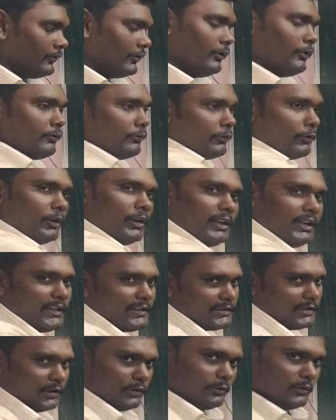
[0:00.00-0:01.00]
so
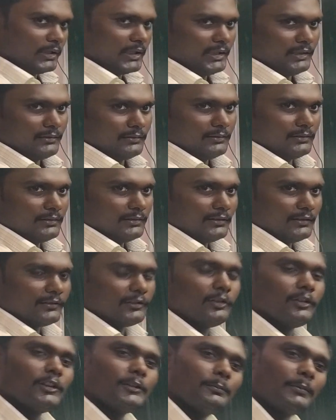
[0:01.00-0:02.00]
fully 0, right?
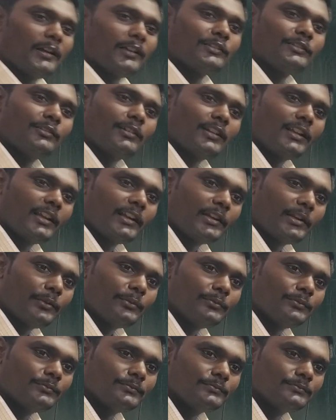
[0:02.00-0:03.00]
0 is positive or
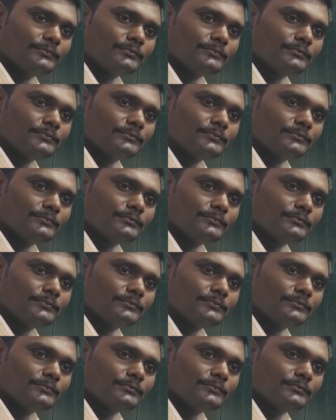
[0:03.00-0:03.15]
negative?